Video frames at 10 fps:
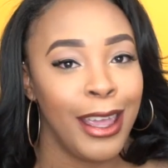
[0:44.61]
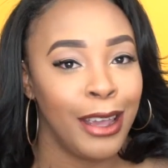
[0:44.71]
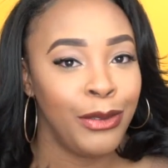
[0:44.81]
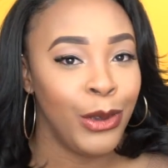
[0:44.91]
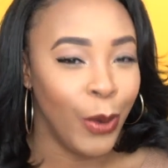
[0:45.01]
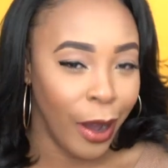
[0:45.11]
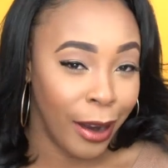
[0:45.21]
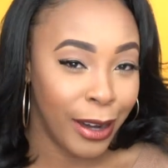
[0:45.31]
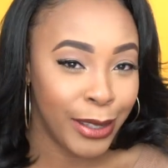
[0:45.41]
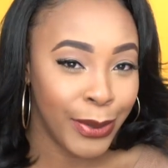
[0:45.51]
If you
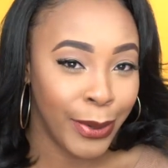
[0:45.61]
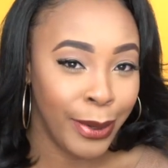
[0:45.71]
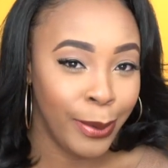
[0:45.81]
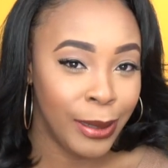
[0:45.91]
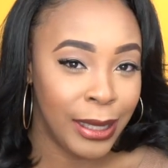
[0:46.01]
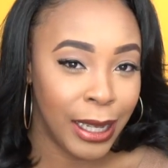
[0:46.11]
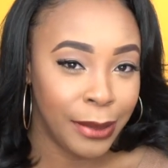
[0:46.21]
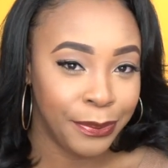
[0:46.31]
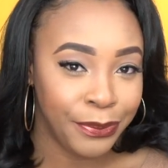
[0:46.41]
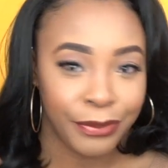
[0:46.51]
are a sore
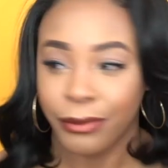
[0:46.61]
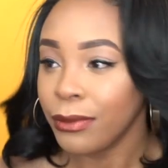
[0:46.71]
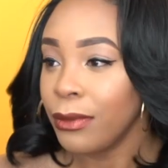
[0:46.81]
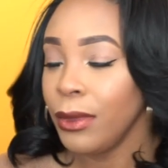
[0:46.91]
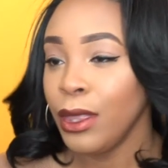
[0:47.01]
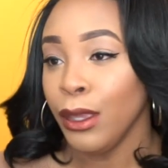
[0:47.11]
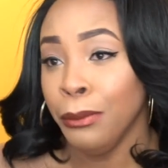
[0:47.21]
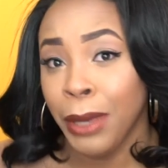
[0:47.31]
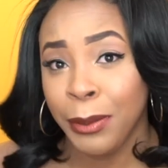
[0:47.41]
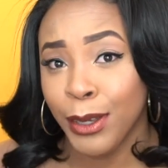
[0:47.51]
loser,
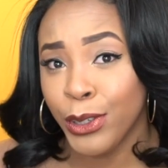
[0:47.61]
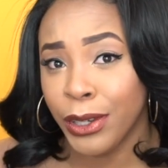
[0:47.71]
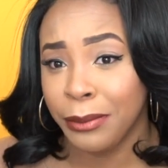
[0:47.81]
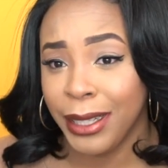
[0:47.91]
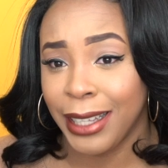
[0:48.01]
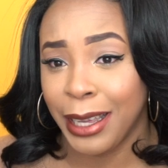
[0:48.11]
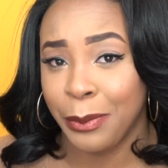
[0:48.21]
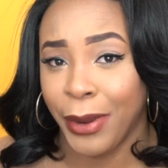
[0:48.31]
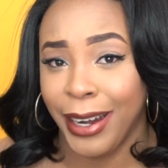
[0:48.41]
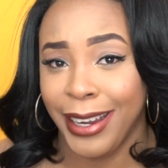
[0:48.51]
maybe you shouldn't be
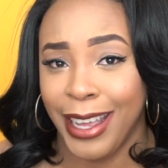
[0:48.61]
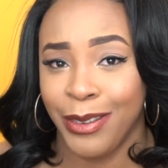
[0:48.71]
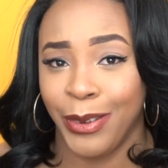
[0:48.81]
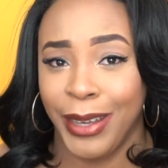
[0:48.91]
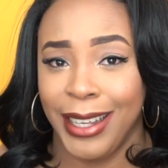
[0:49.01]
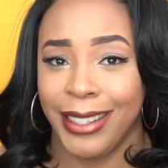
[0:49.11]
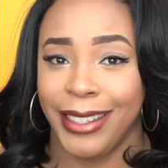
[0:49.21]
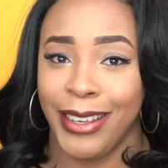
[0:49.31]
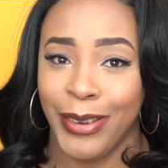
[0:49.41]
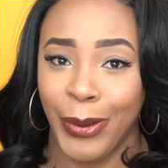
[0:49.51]
taking part in
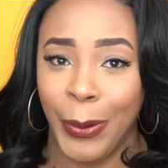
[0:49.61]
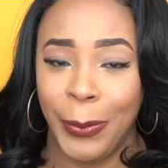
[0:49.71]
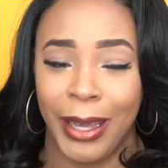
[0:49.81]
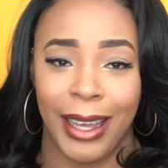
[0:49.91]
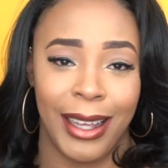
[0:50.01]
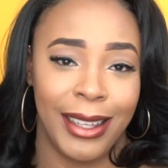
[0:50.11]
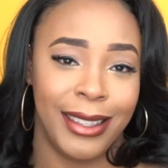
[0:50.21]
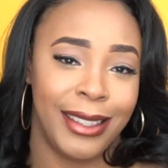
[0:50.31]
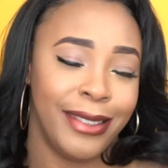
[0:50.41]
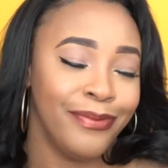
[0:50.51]
giveaways, you know,
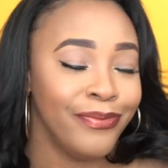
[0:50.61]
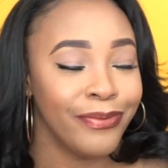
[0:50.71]
because